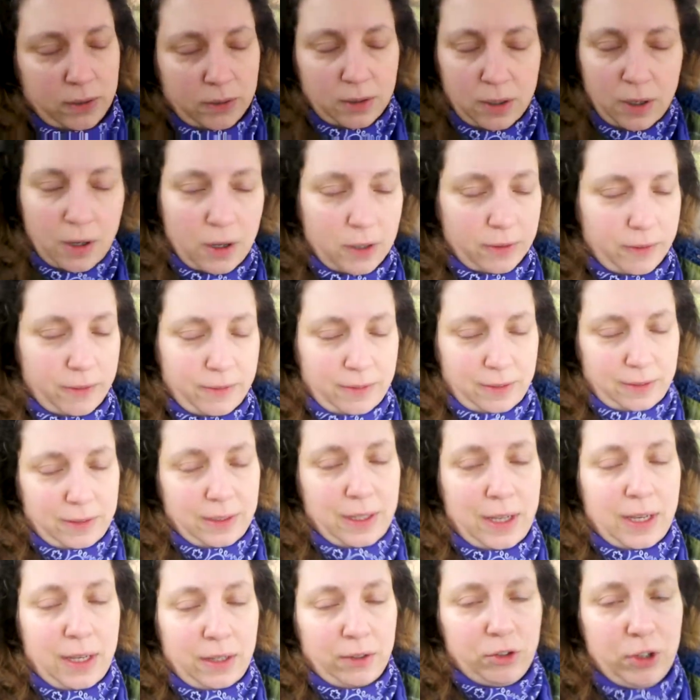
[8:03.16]

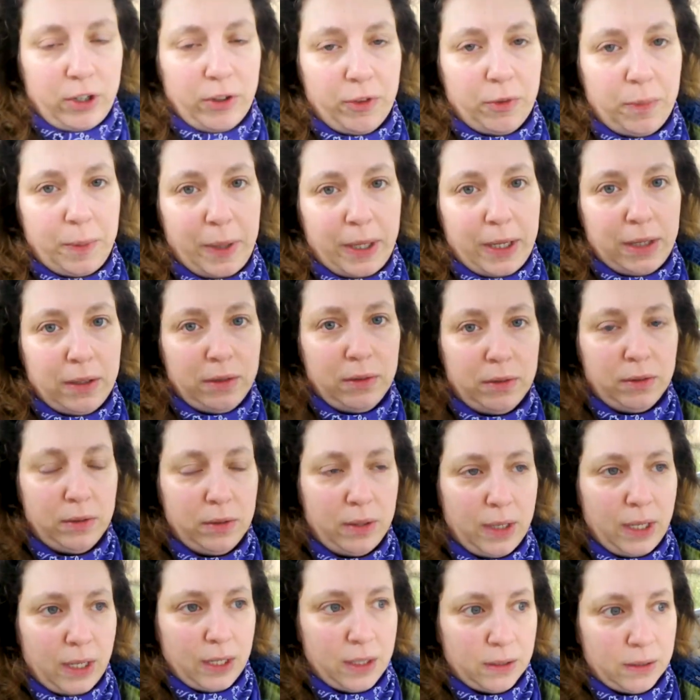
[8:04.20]
constantly had chest pain,
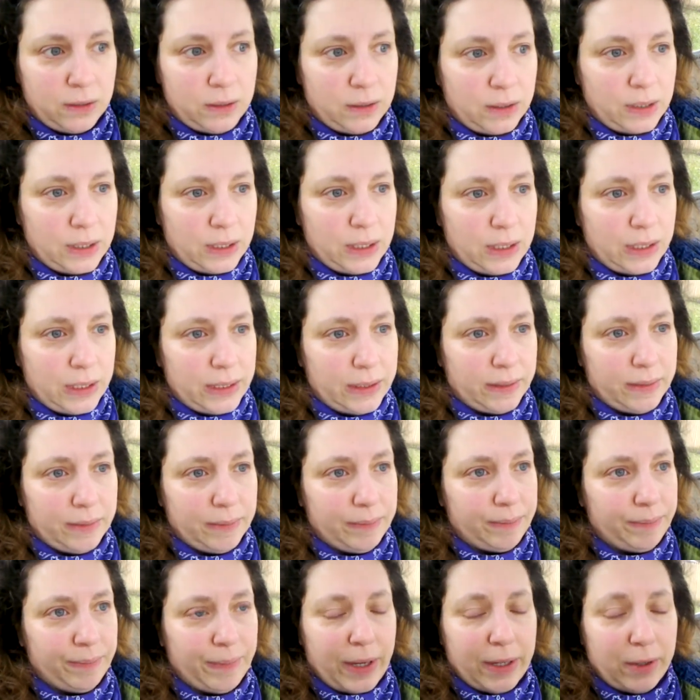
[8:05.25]
and
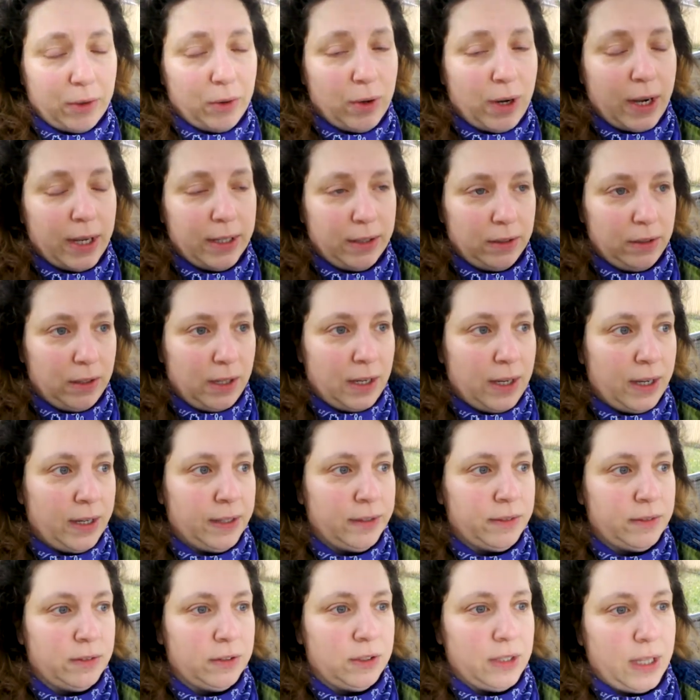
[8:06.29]
I cried a
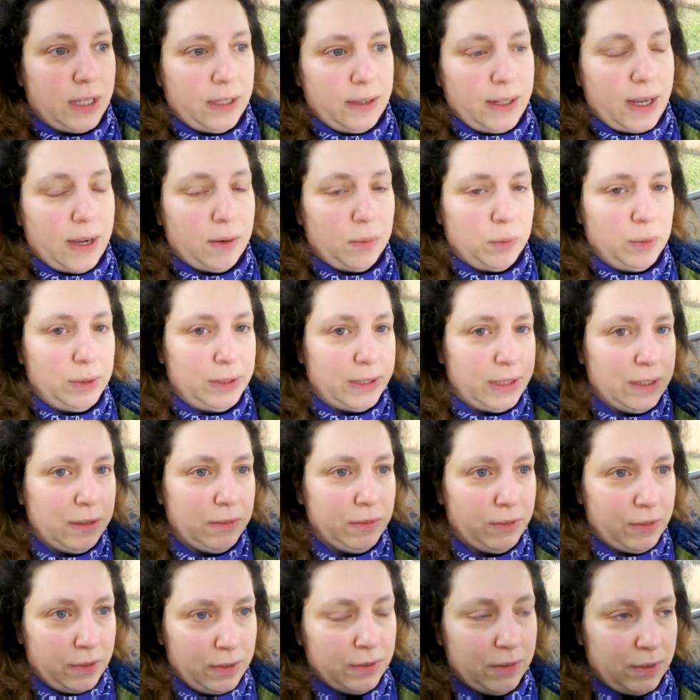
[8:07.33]
lot, and that
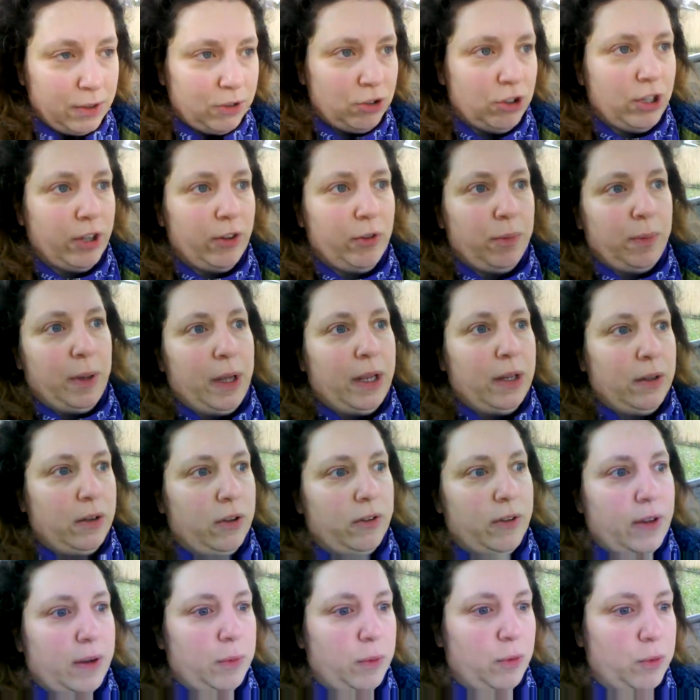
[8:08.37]
relieved the chest pain
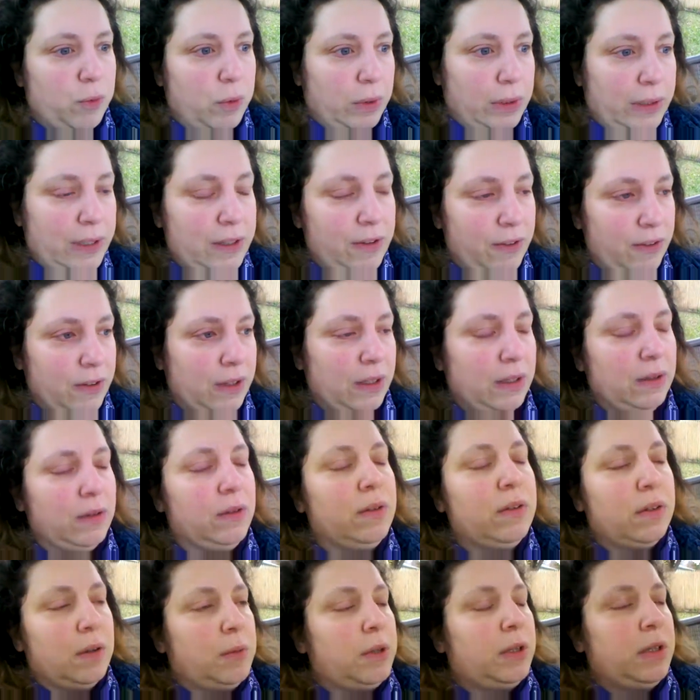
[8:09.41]
because I was releasing
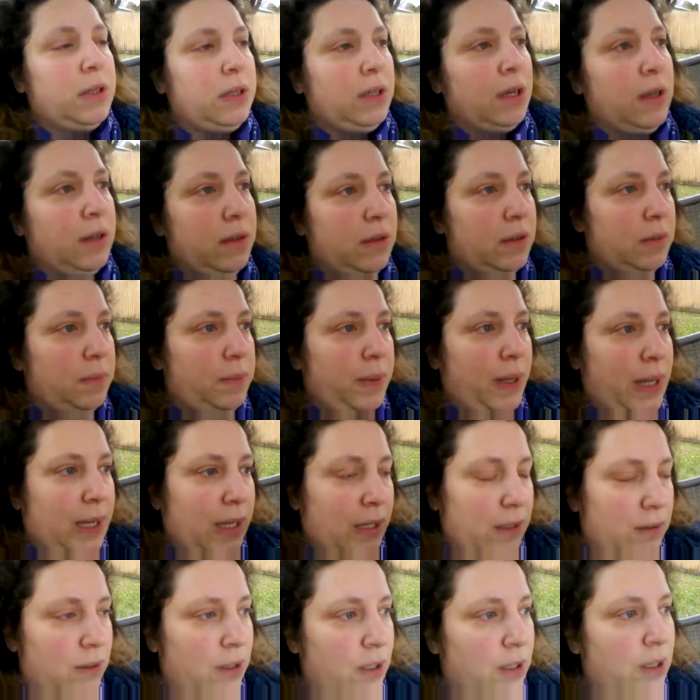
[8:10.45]
some of the
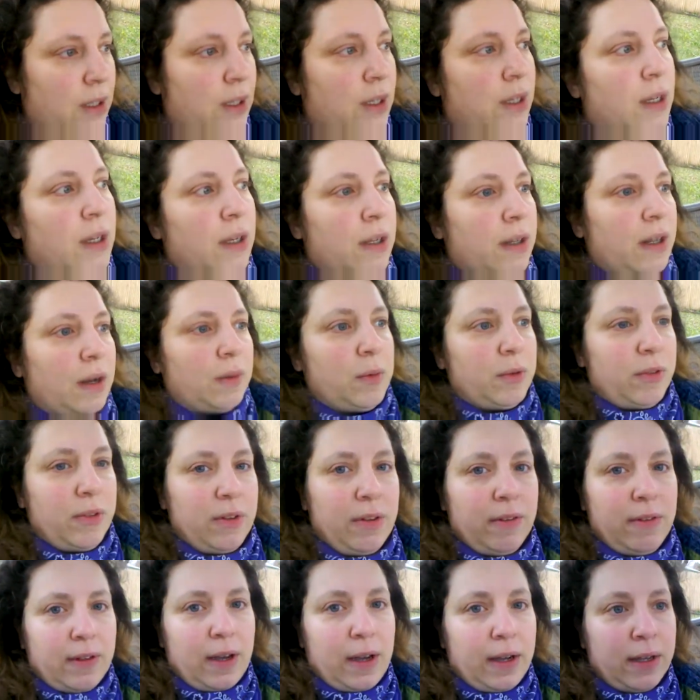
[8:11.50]
pain that was
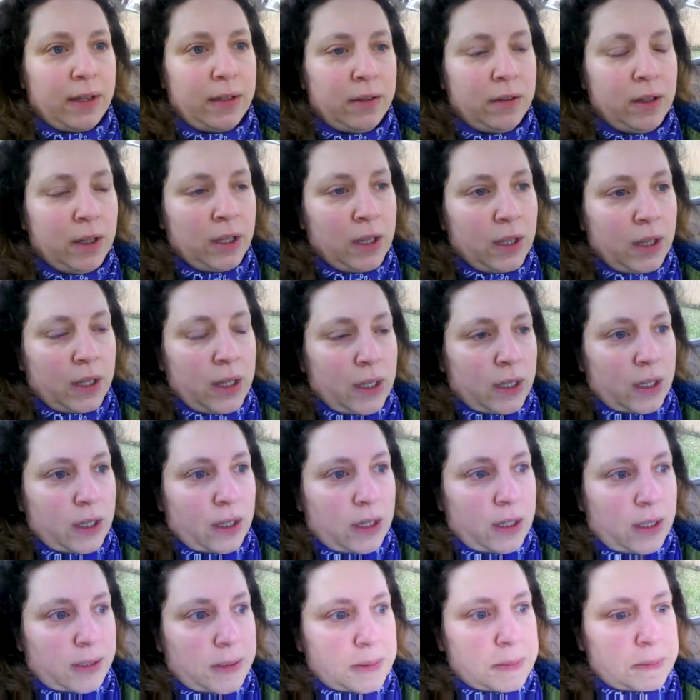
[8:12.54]
inside.
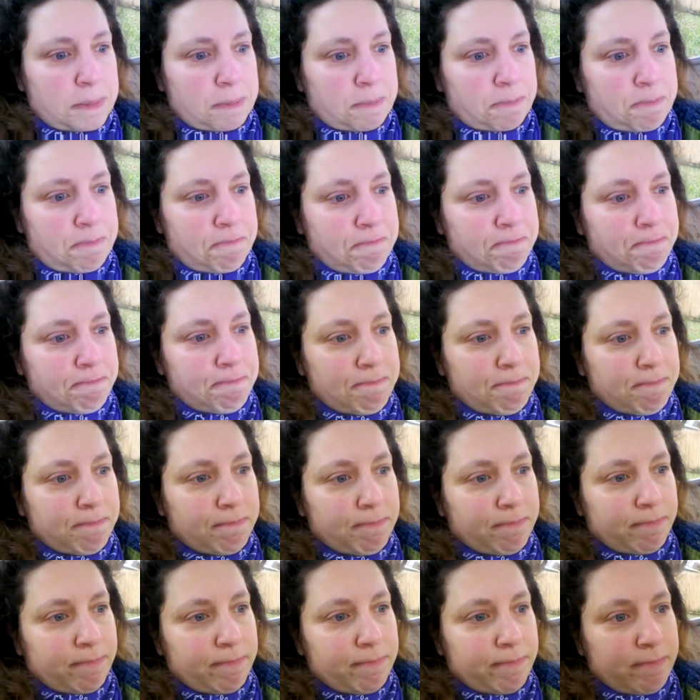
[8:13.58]
Um,
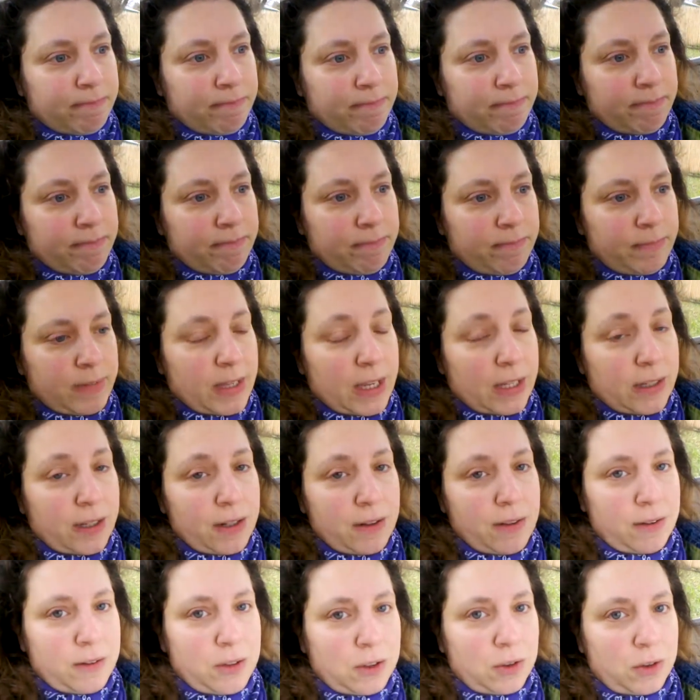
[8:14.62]
yeah,
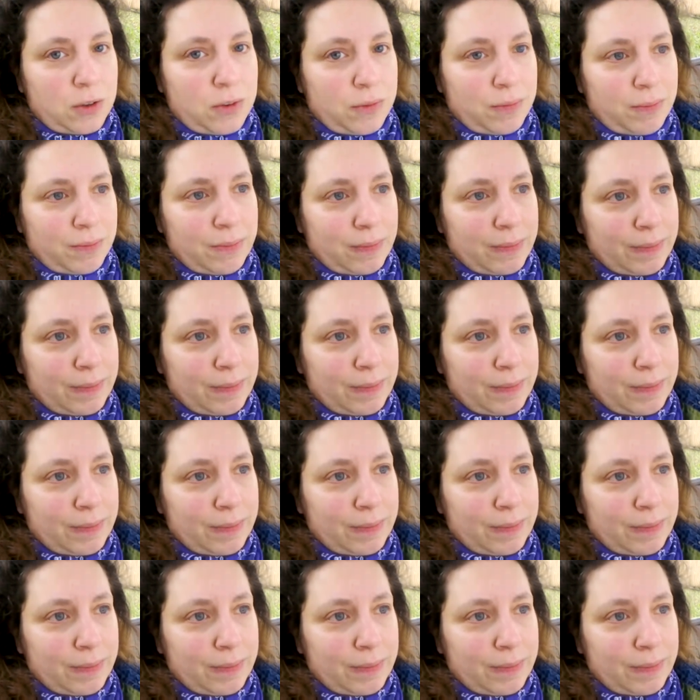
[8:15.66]
that's still.